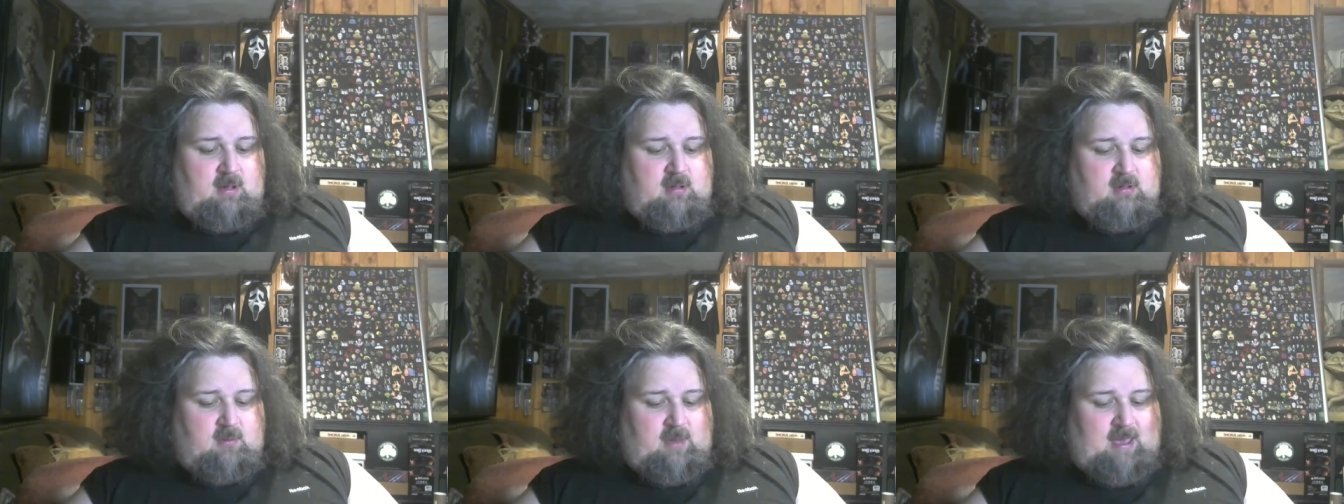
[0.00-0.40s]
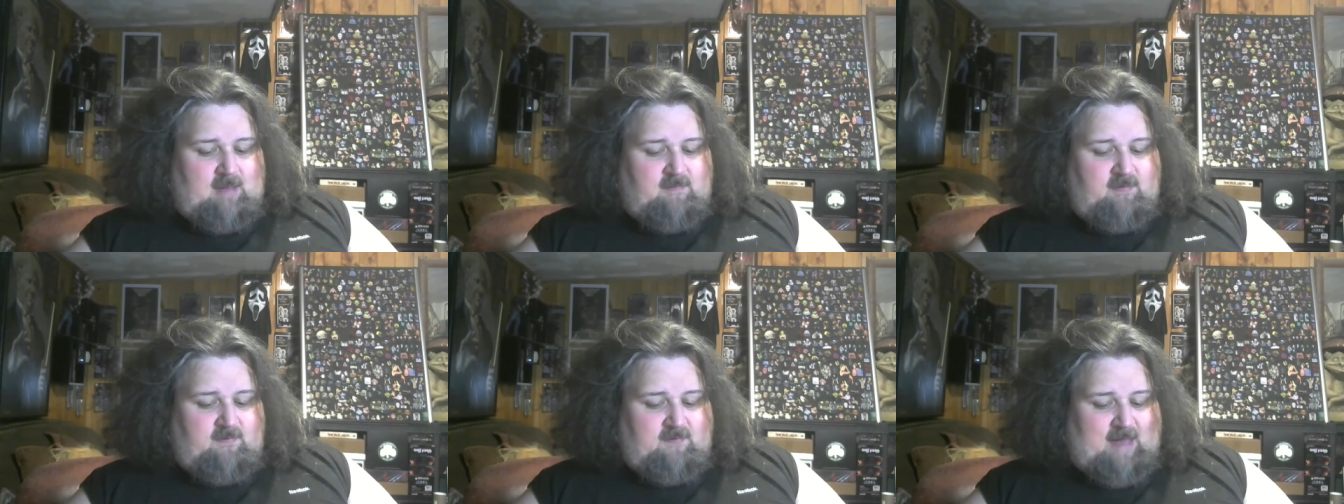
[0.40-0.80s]
so we
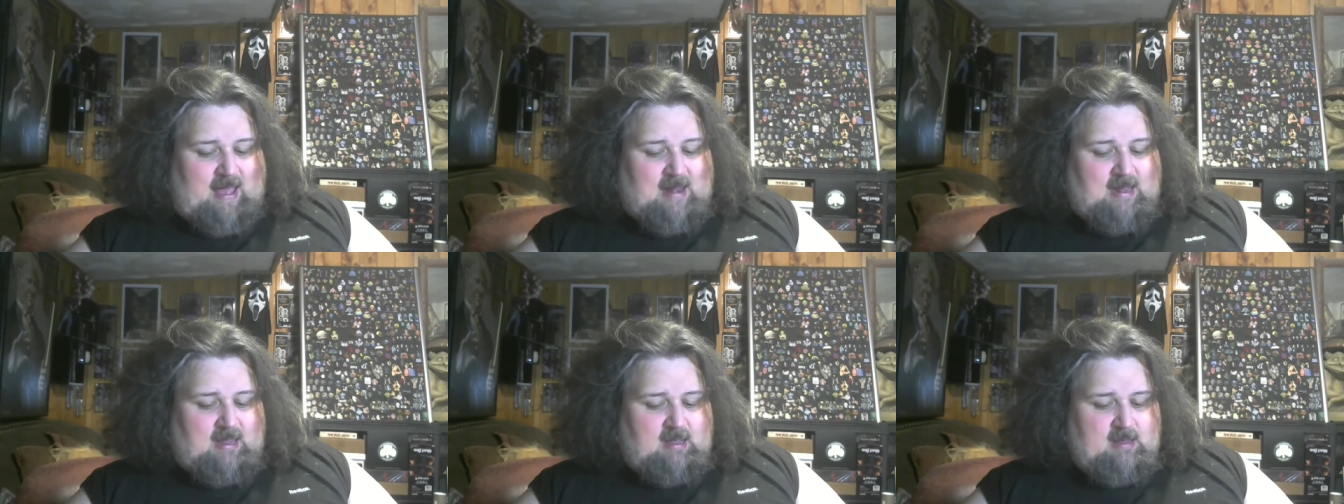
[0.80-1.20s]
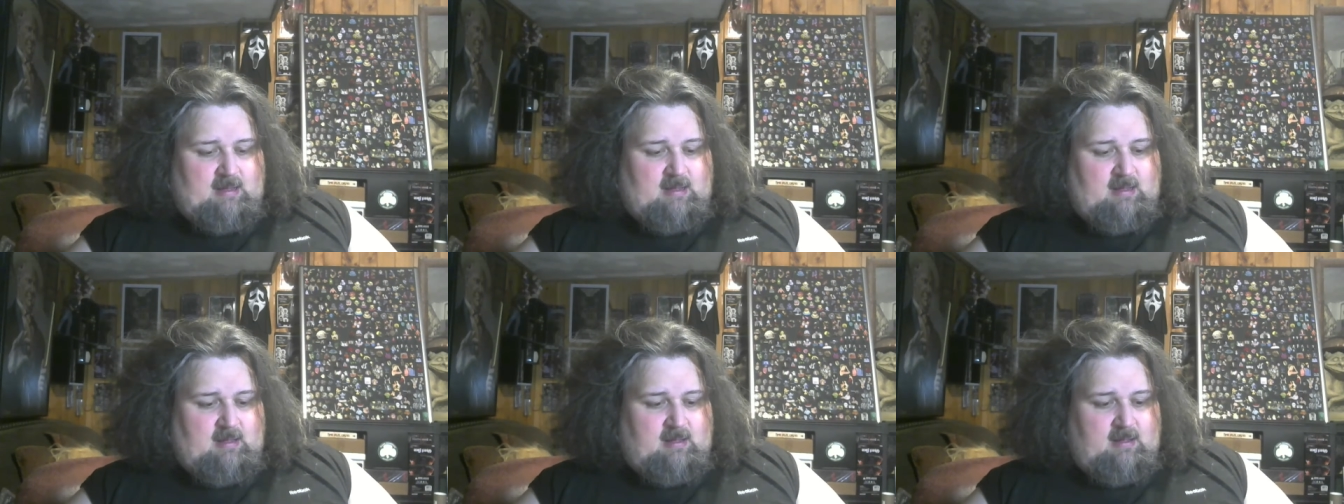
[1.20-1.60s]
have Fanny
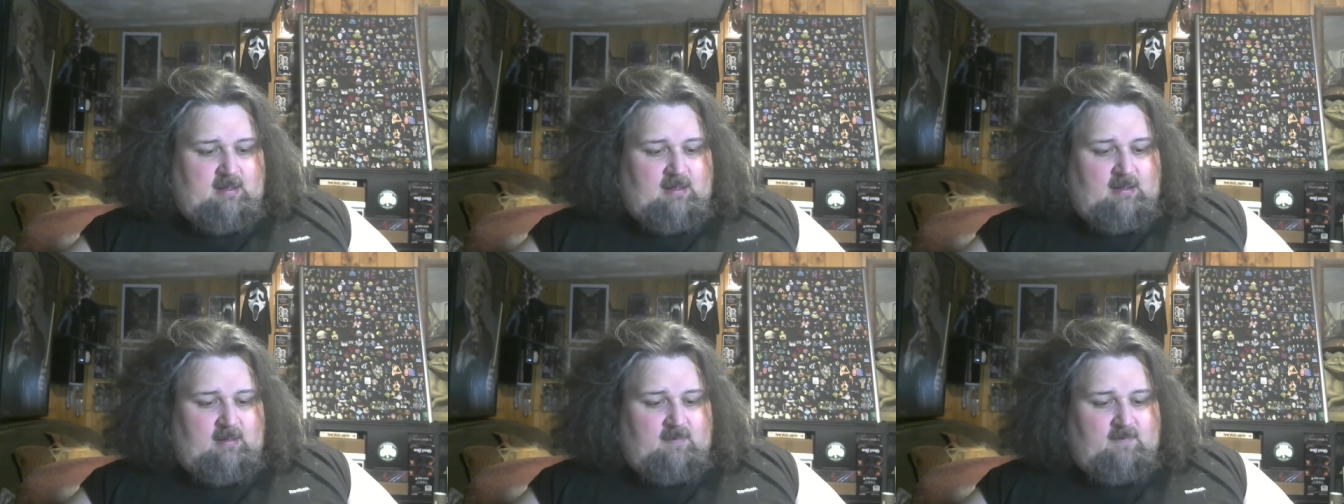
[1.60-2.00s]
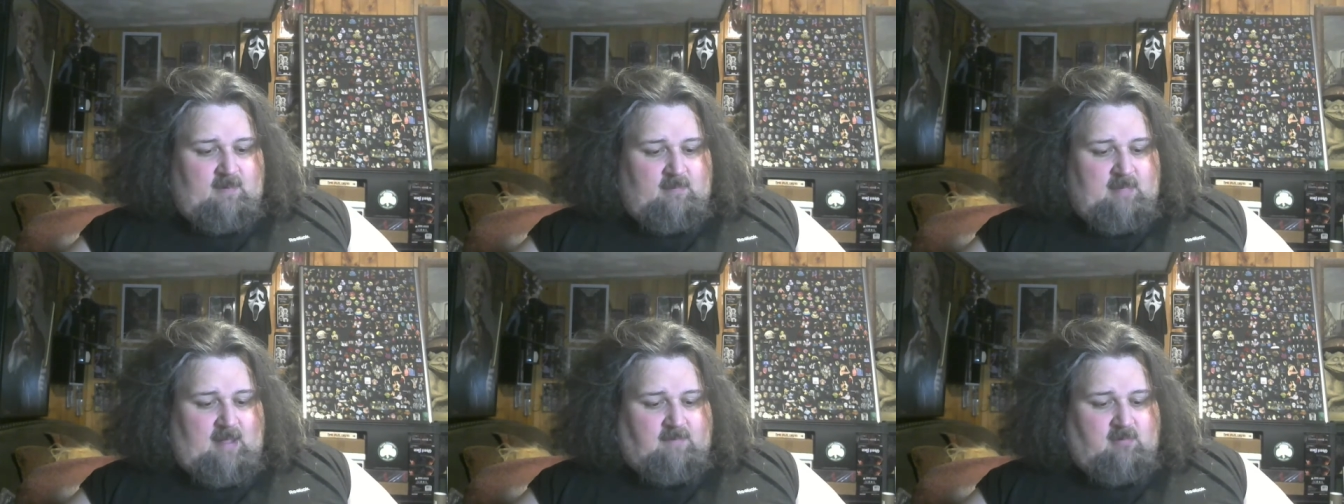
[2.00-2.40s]

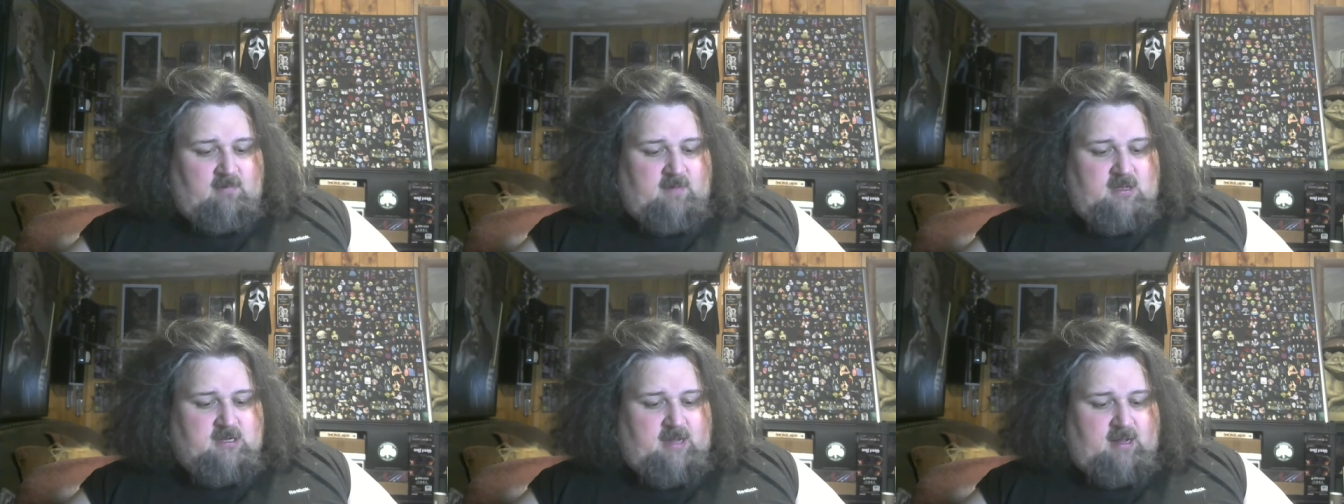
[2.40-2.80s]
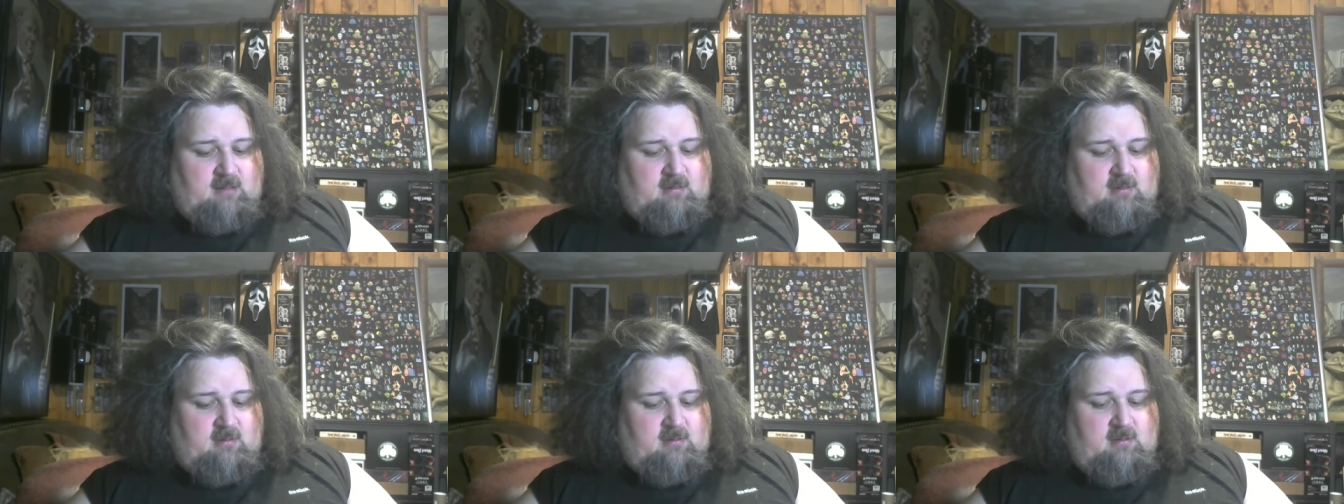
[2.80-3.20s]
from Devil's Rejects.